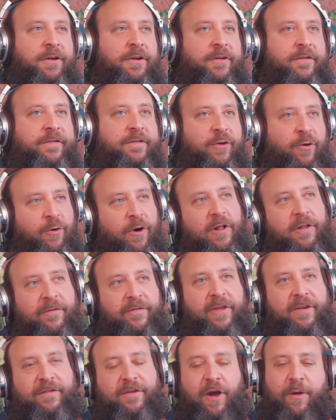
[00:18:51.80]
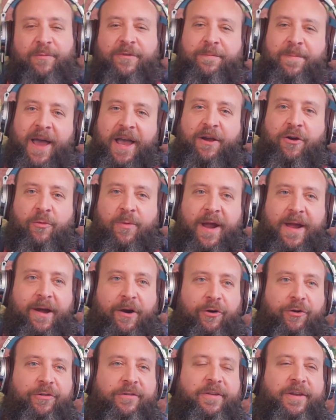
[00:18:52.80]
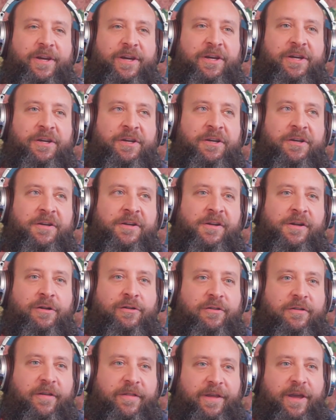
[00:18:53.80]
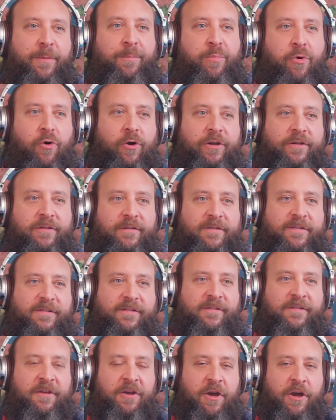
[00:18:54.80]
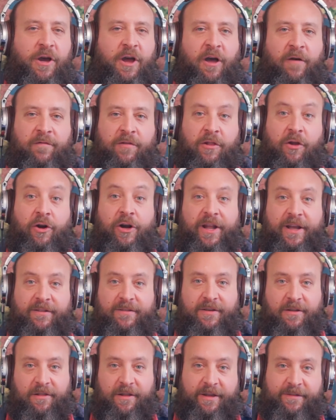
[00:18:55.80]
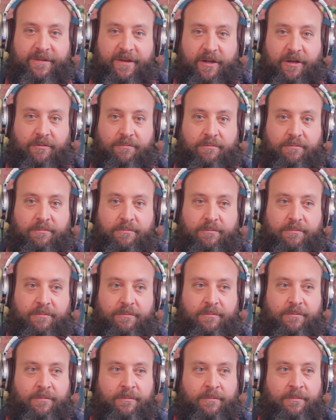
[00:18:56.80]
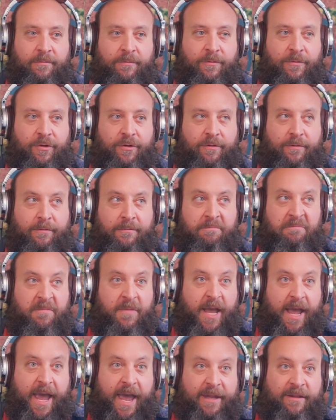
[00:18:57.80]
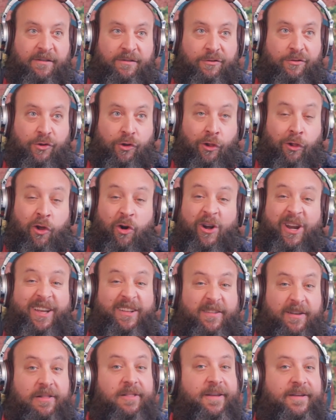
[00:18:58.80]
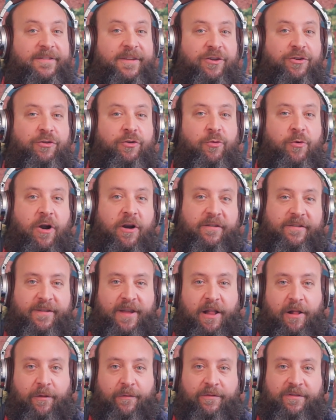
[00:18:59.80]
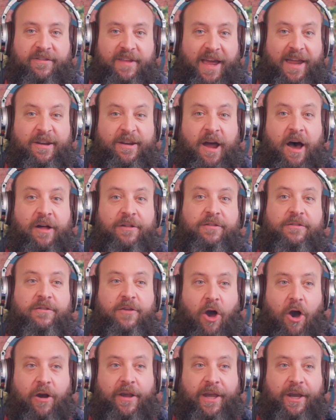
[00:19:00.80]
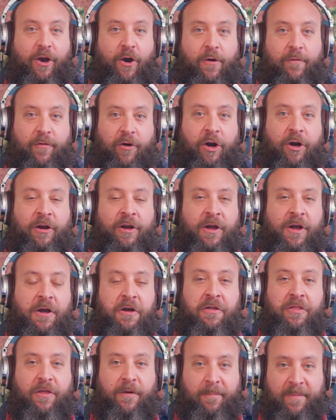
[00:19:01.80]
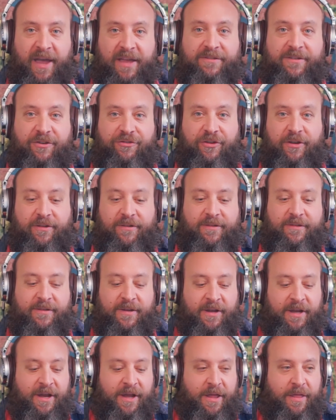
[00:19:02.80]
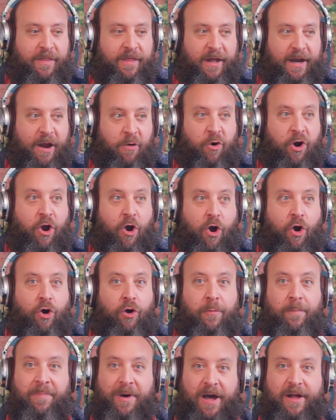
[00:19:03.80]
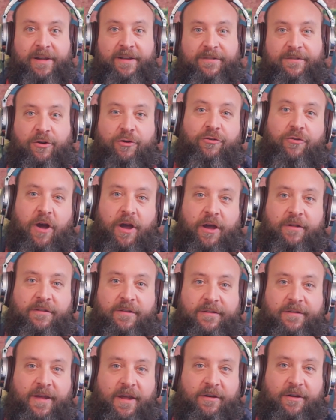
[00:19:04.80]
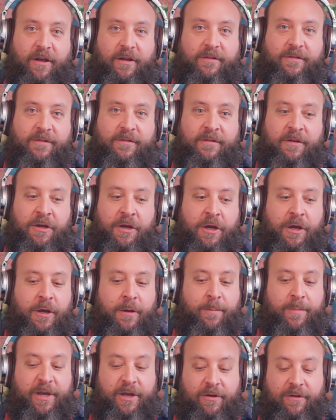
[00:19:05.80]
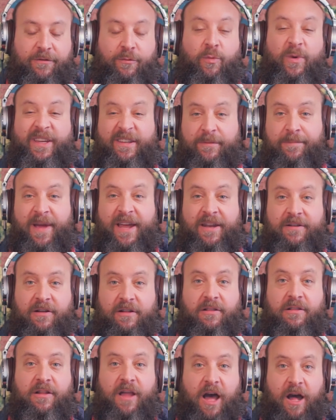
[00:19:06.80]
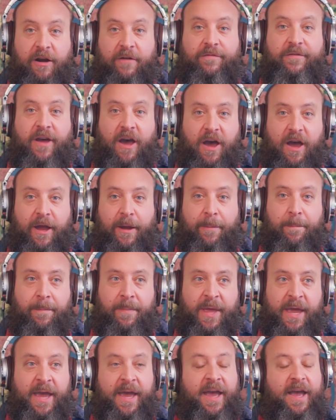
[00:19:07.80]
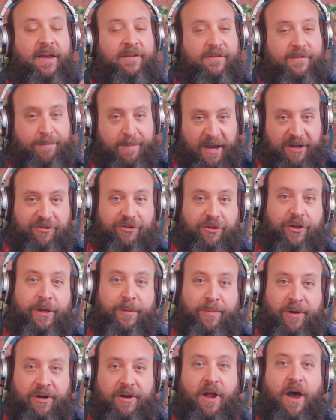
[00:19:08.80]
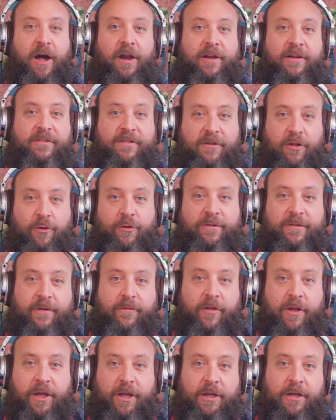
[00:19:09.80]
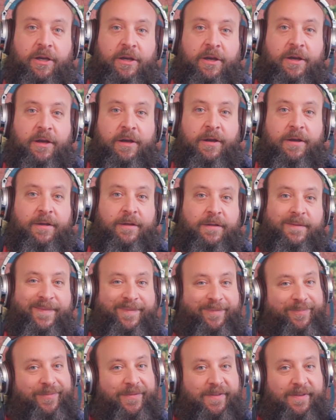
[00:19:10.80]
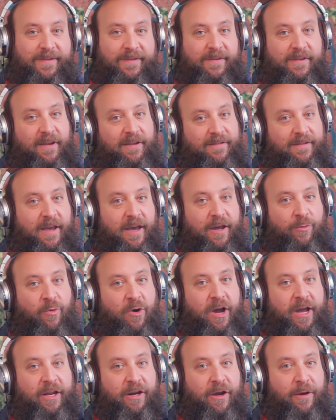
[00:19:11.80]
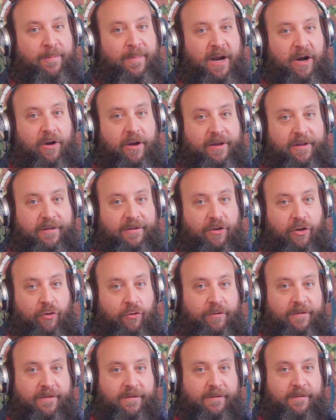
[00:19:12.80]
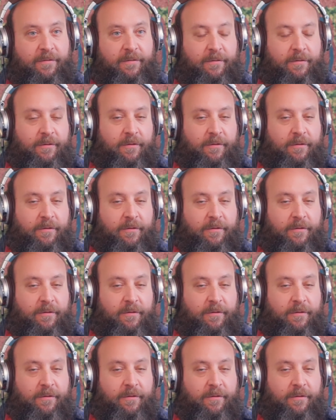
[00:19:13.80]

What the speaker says: So all of this comes back around to the importance of learning to listen, and learning to listen to ourselves not talking over the messages that our own bodies are trying to send us. Because we spend a lot of time, especially but not exclusively, cishet white American dudes